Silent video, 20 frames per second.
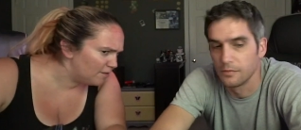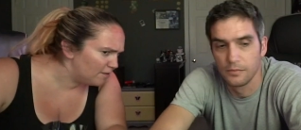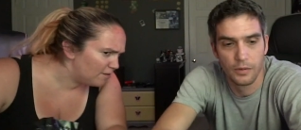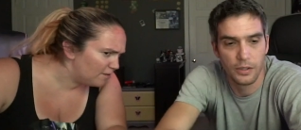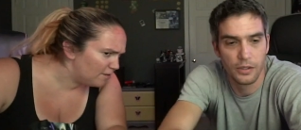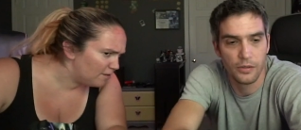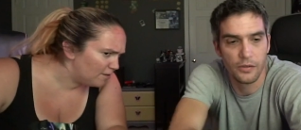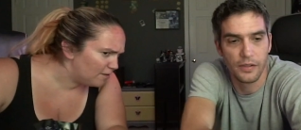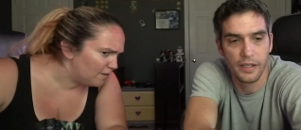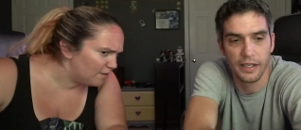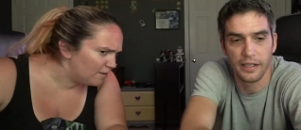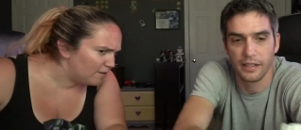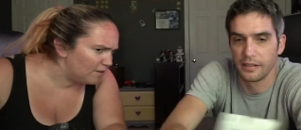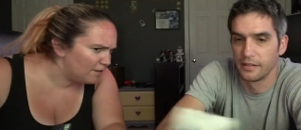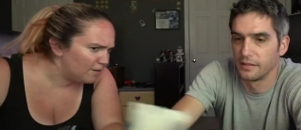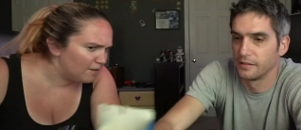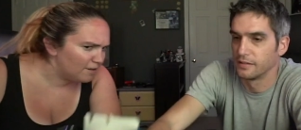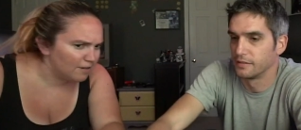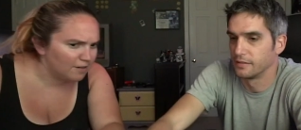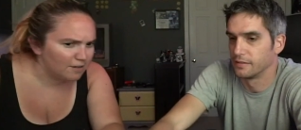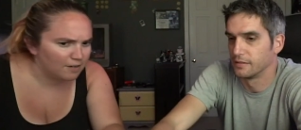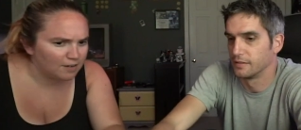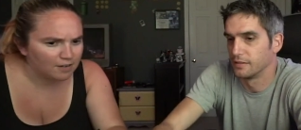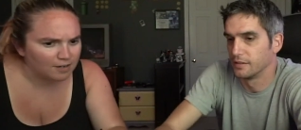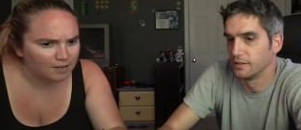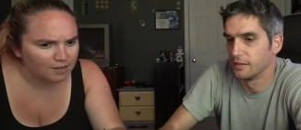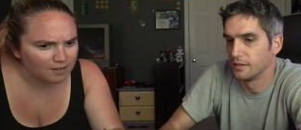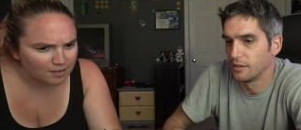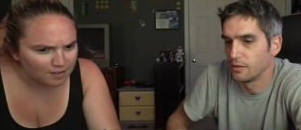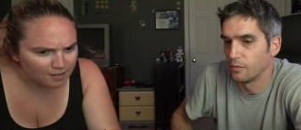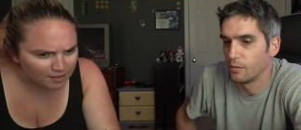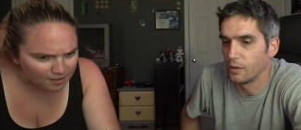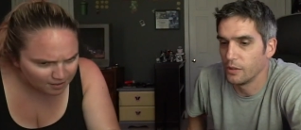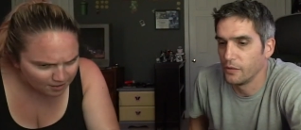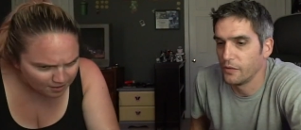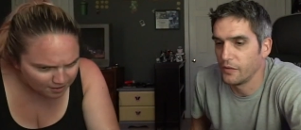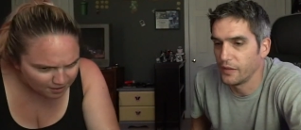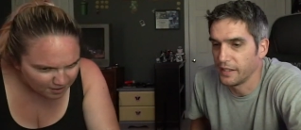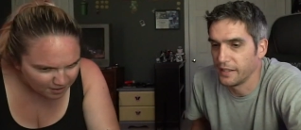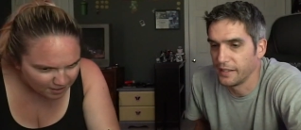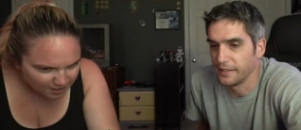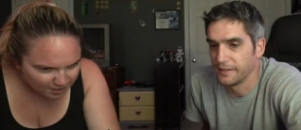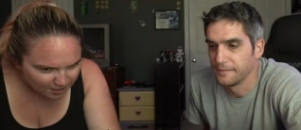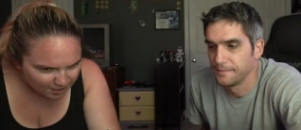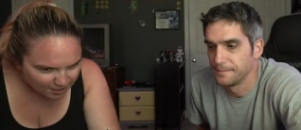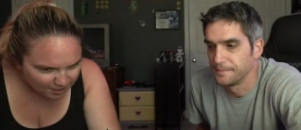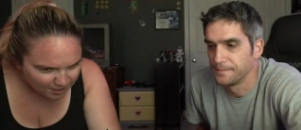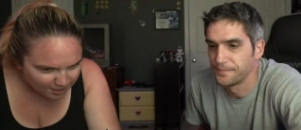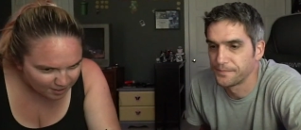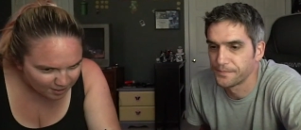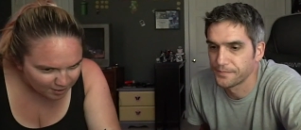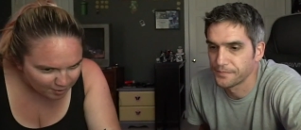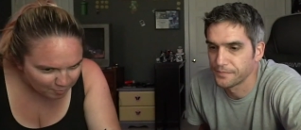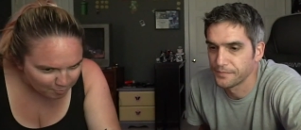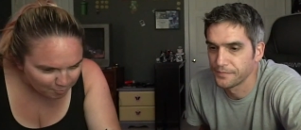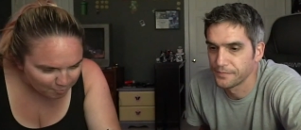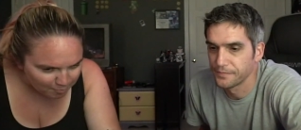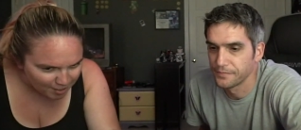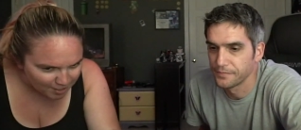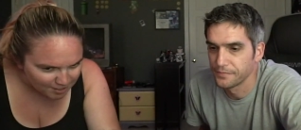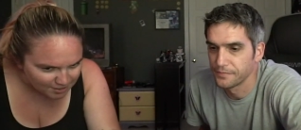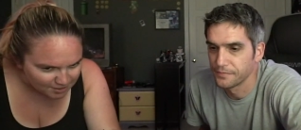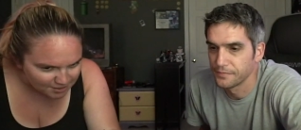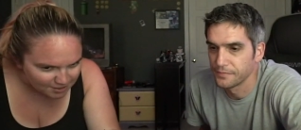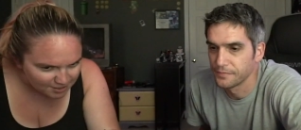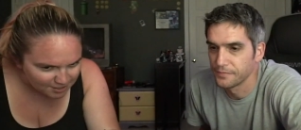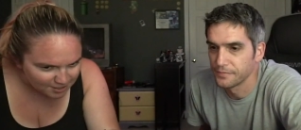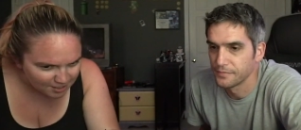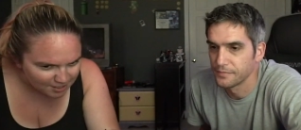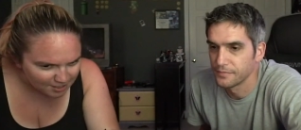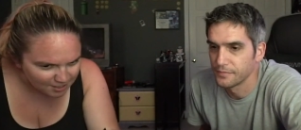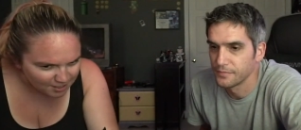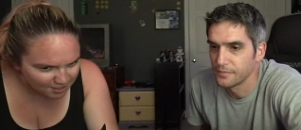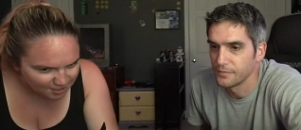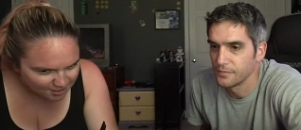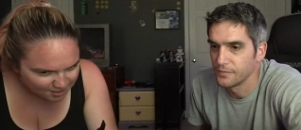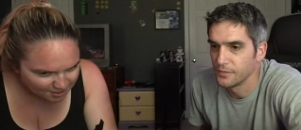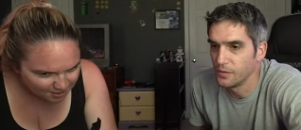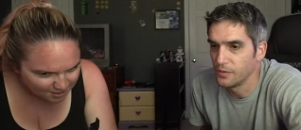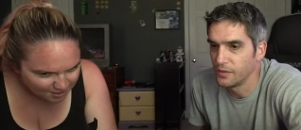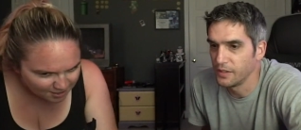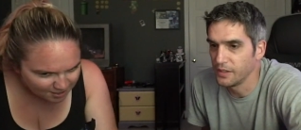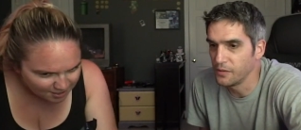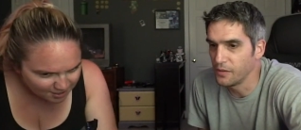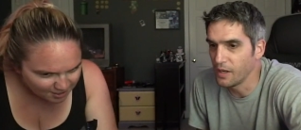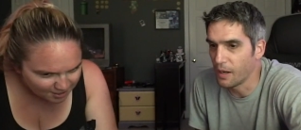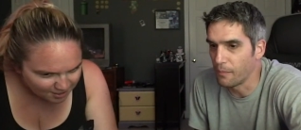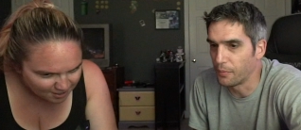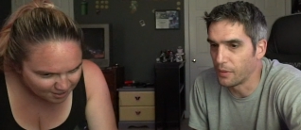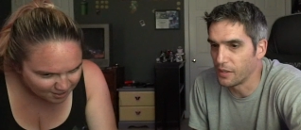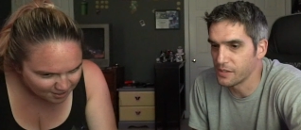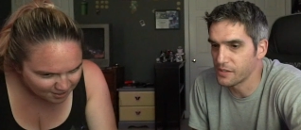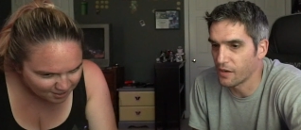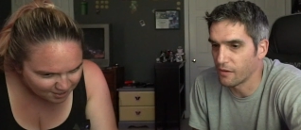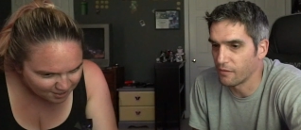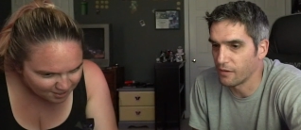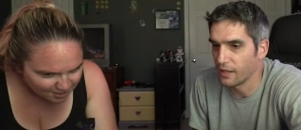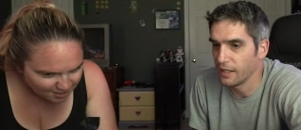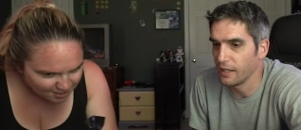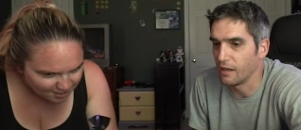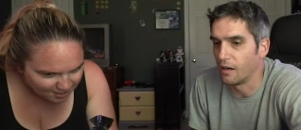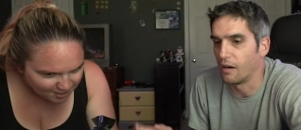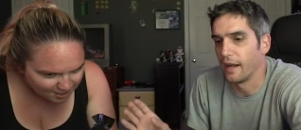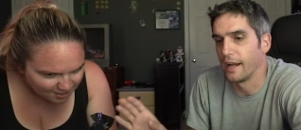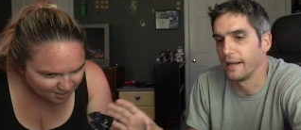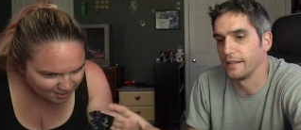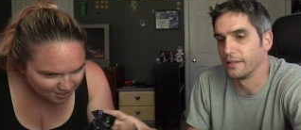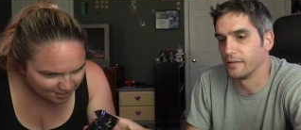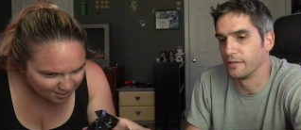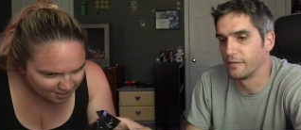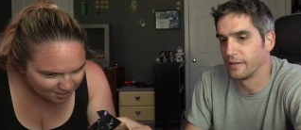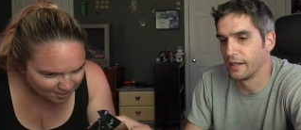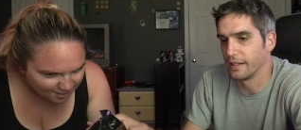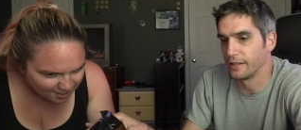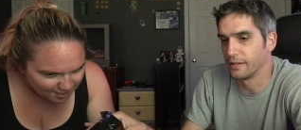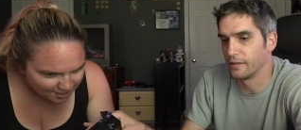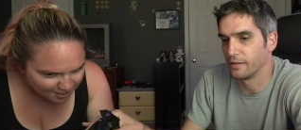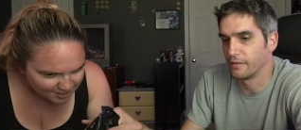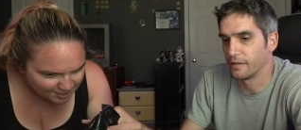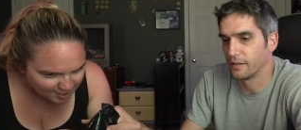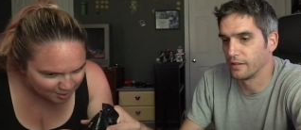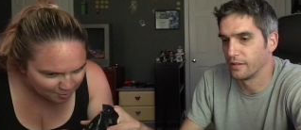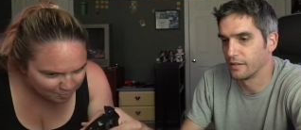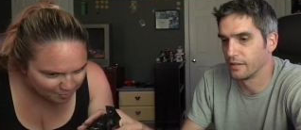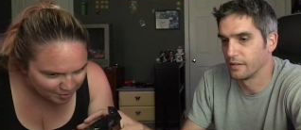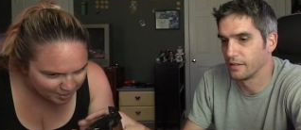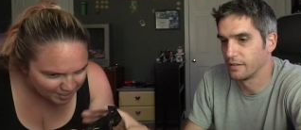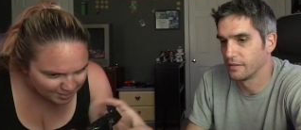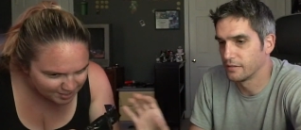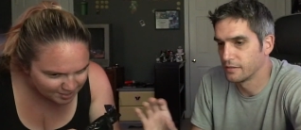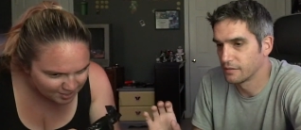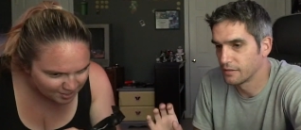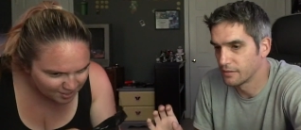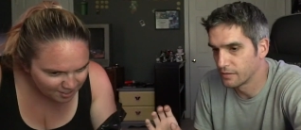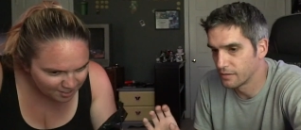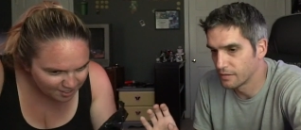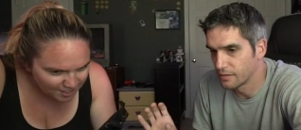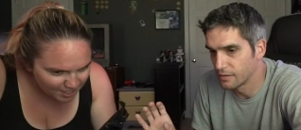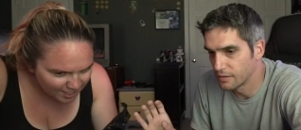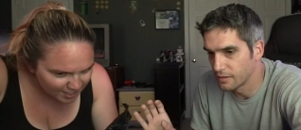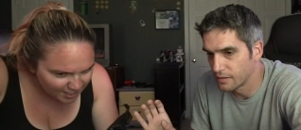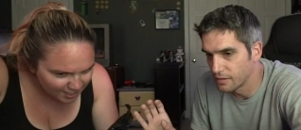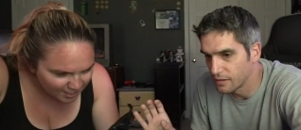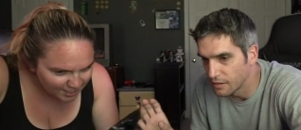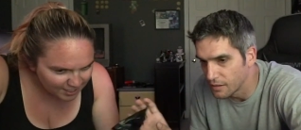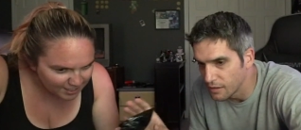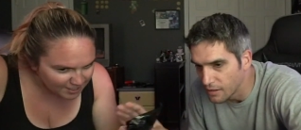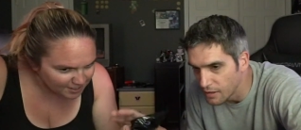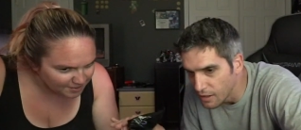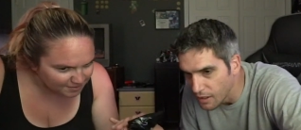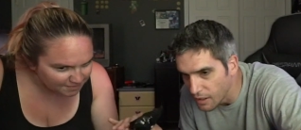Speaker 1: What do you think? What are you thinking? Buzz. Do you think you got Buzz already? Oh, hand it over, hand
Speaker 2: it over. Is it Buzz or that guy?